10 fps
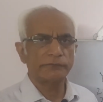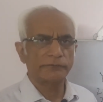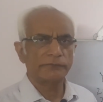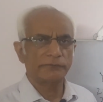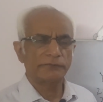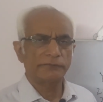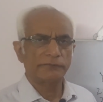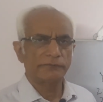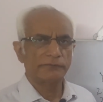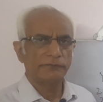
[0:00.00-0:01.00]

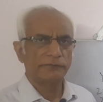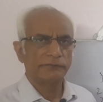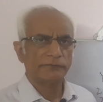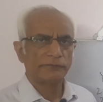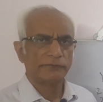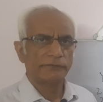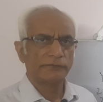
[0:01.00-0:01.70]
Nobody speaks.